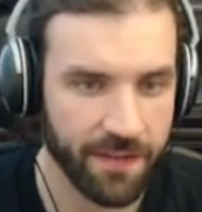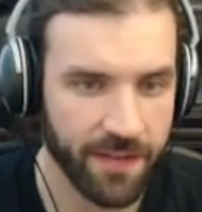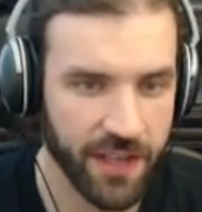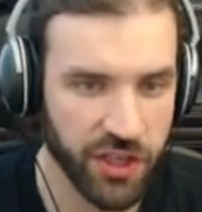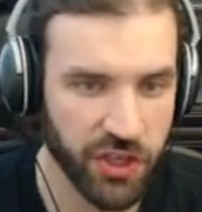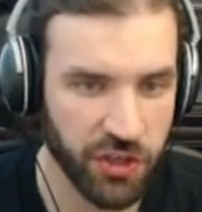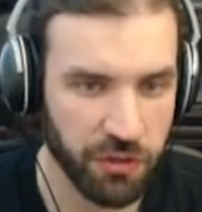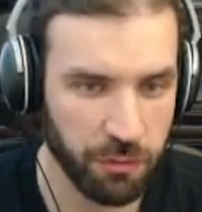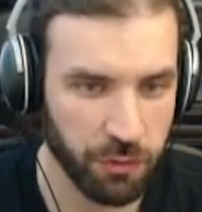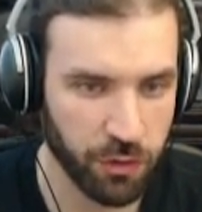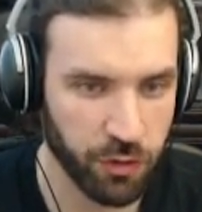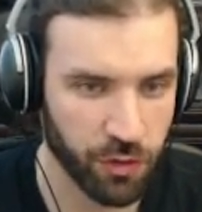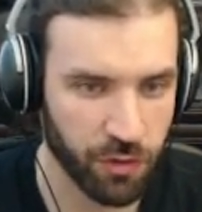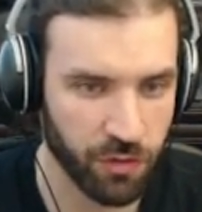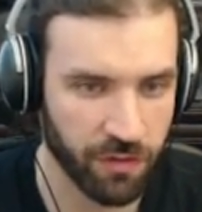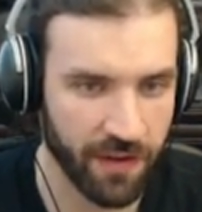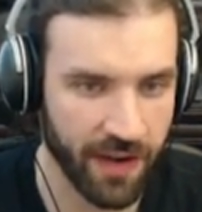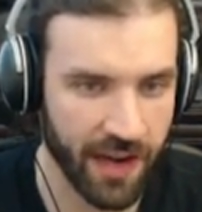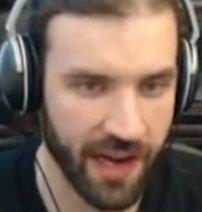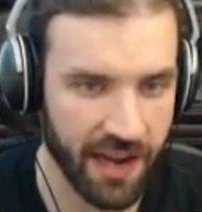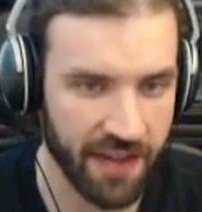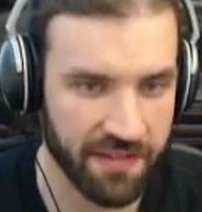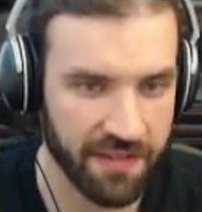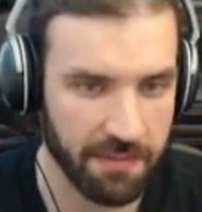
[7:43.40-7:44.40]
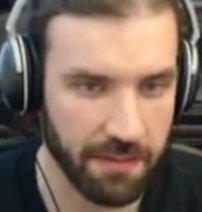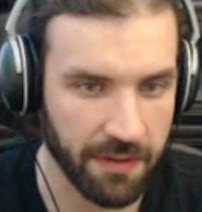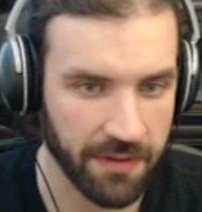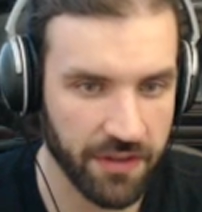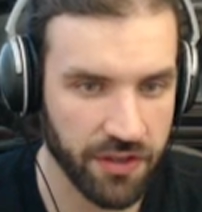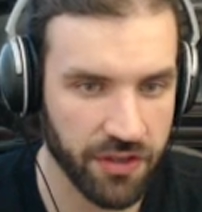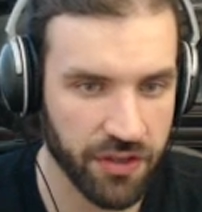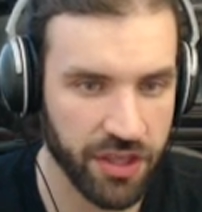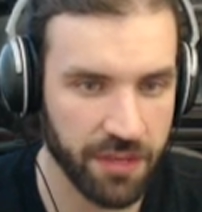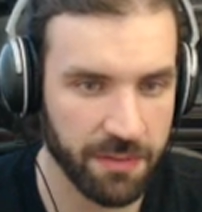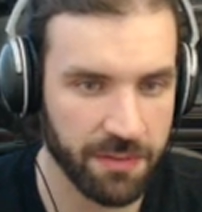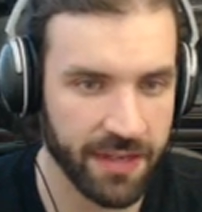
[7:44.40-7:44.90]
this ship would survive, but
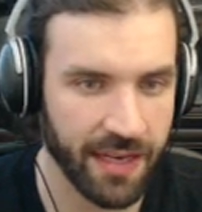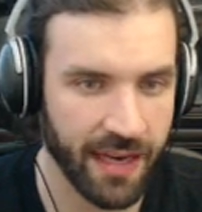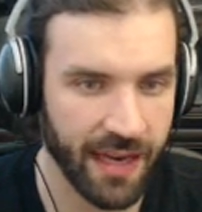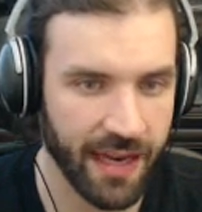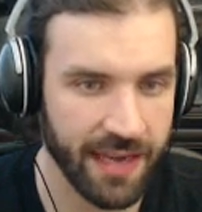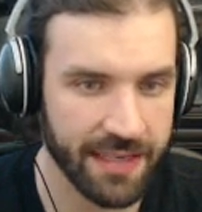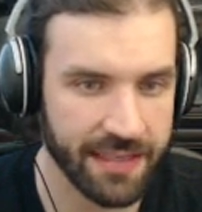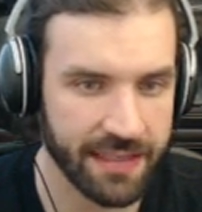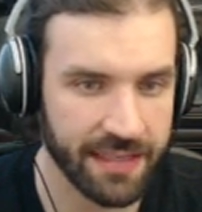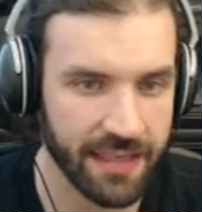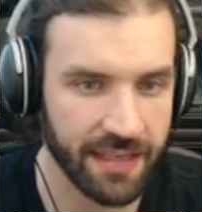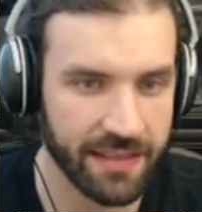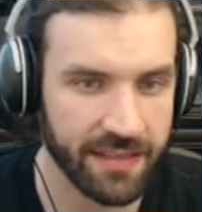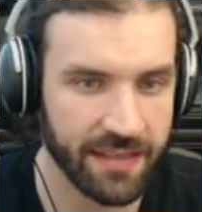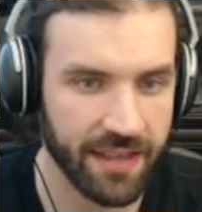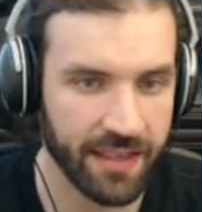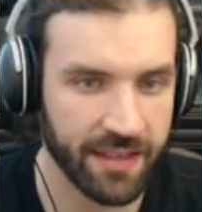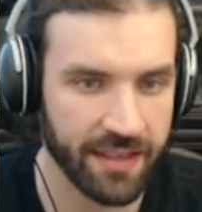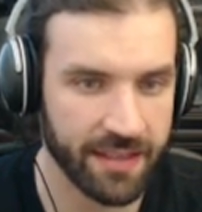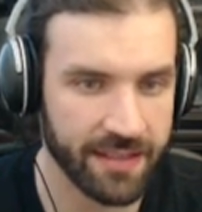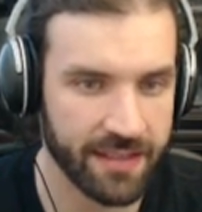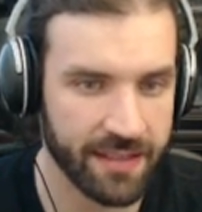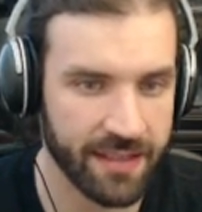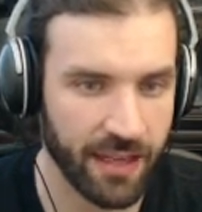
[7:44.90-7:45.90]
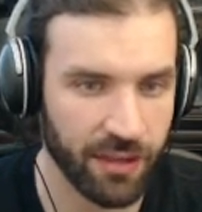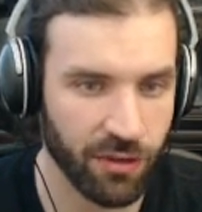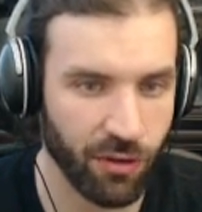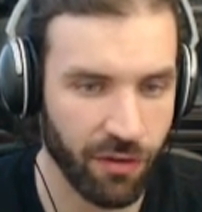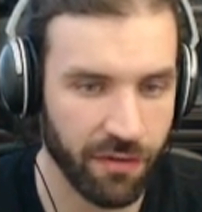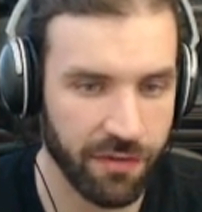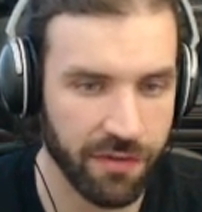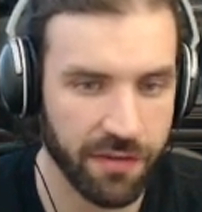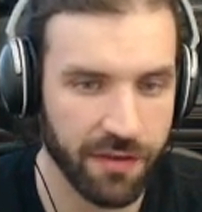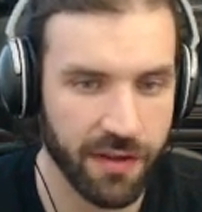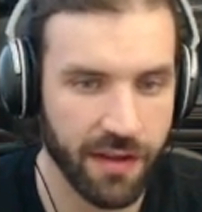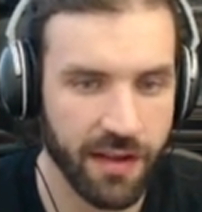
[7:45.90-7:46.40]
this ship dies, doesn't get a stun
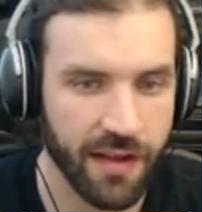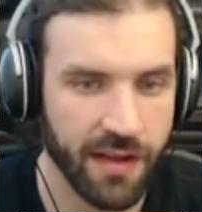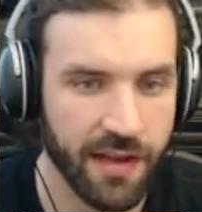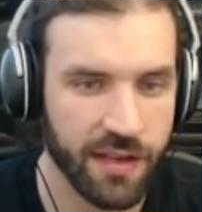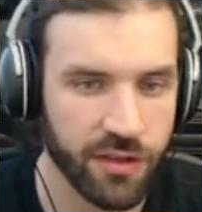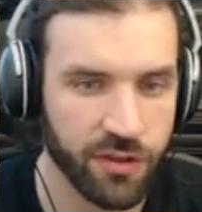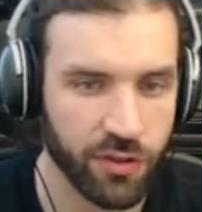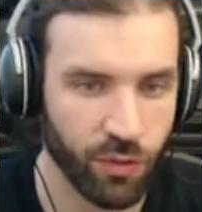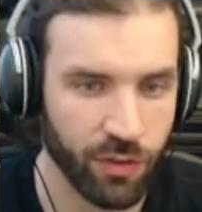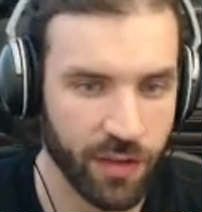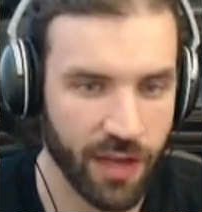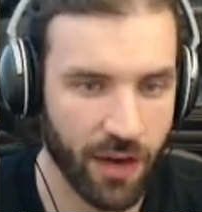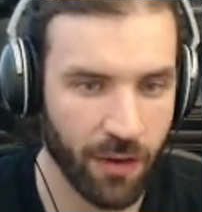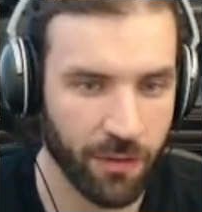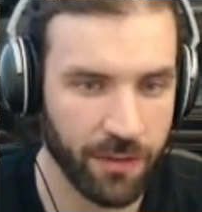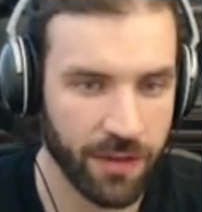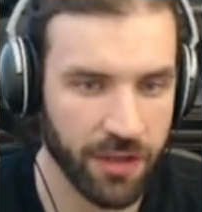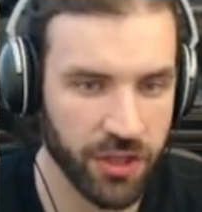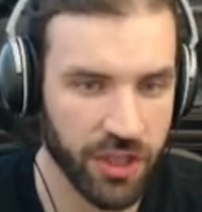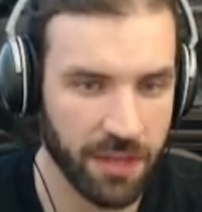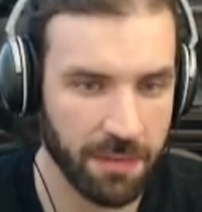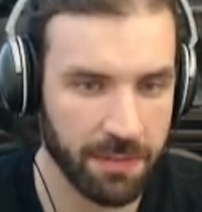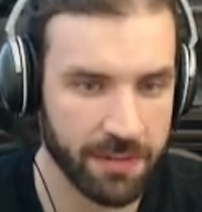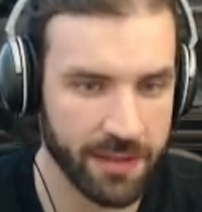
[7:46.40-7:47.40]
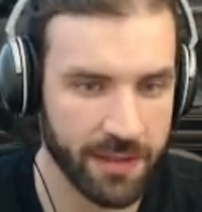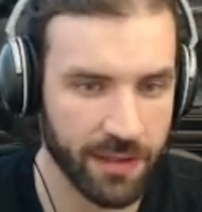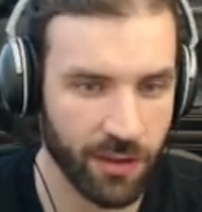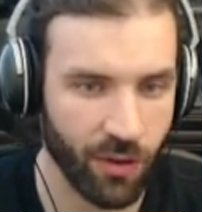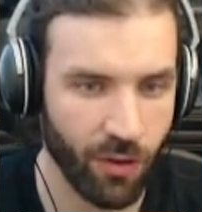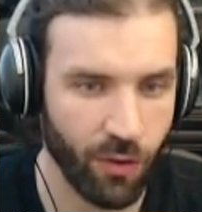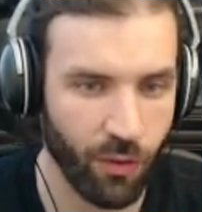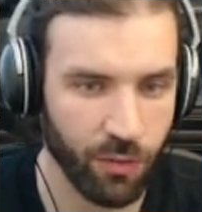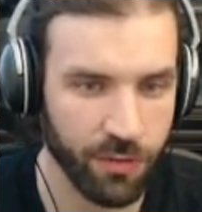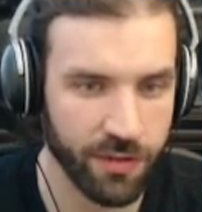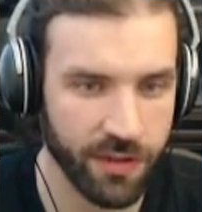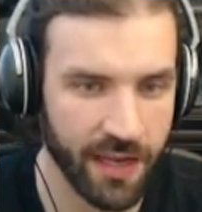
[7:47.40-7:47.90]
off, so now this ship is
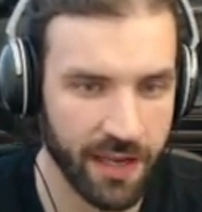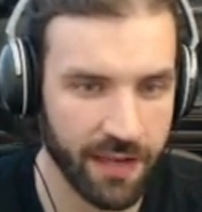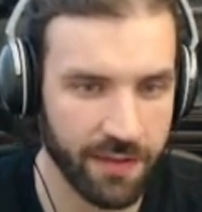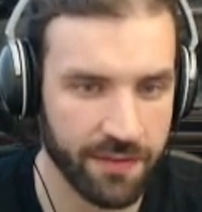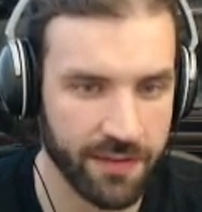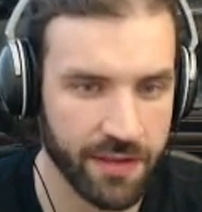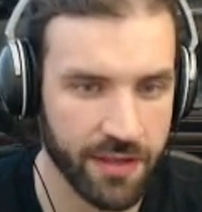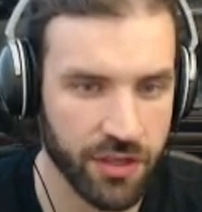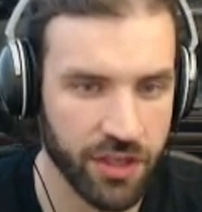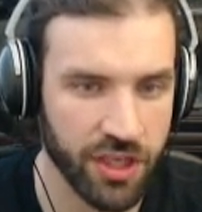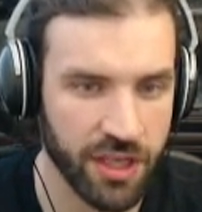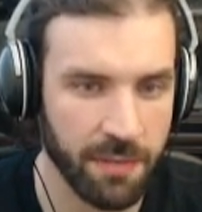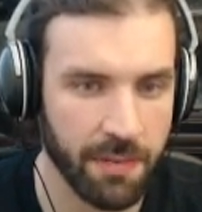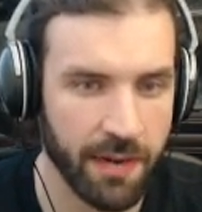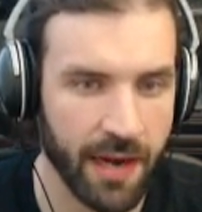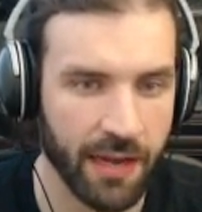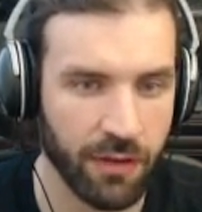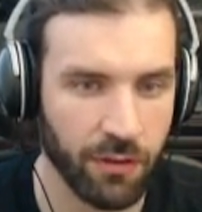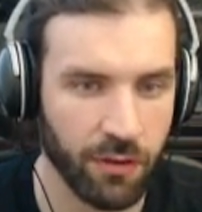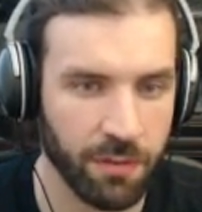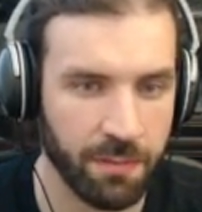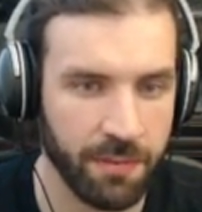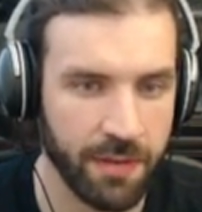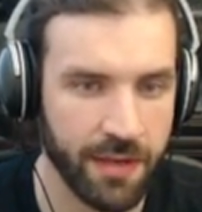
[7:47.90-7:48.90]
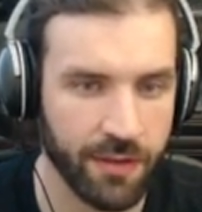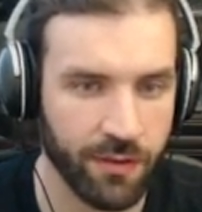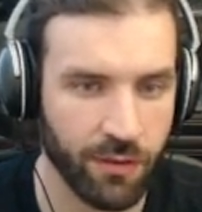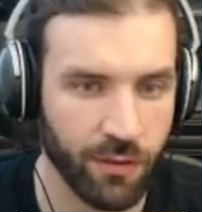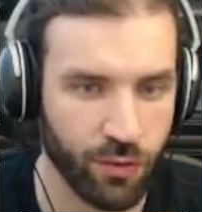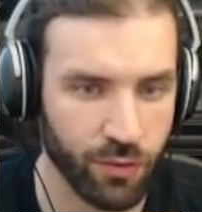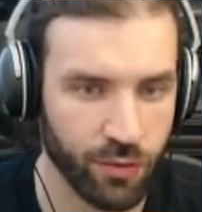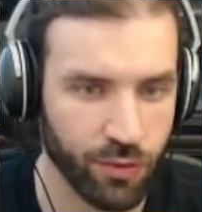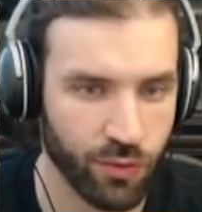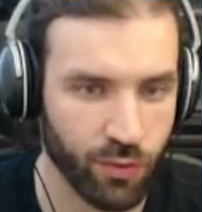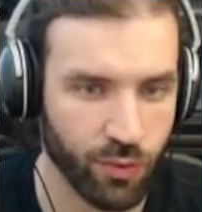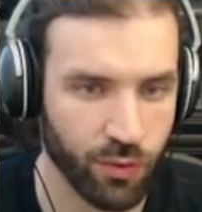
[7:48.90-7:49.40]
alone and this ship cannot beat
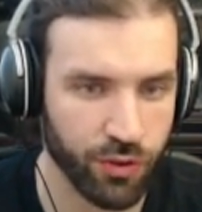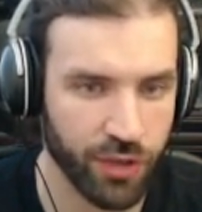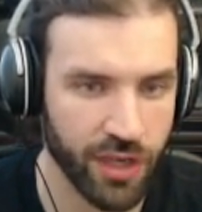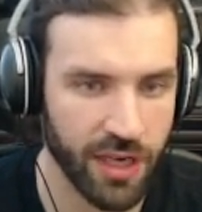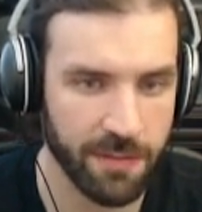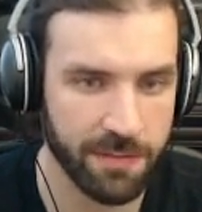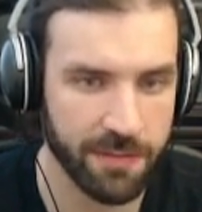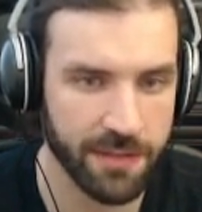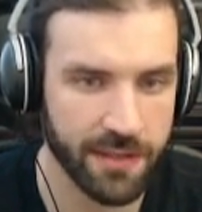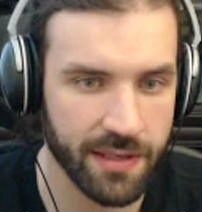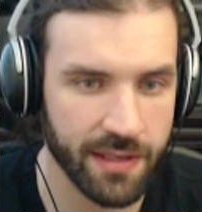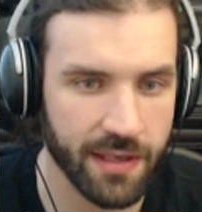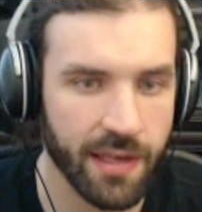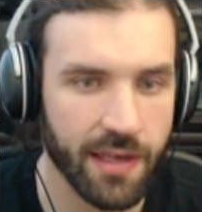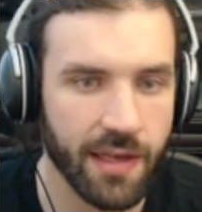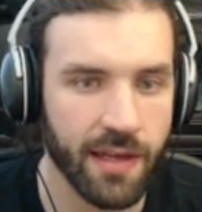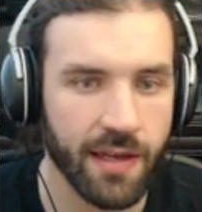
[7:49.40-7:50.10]
those 2 ships,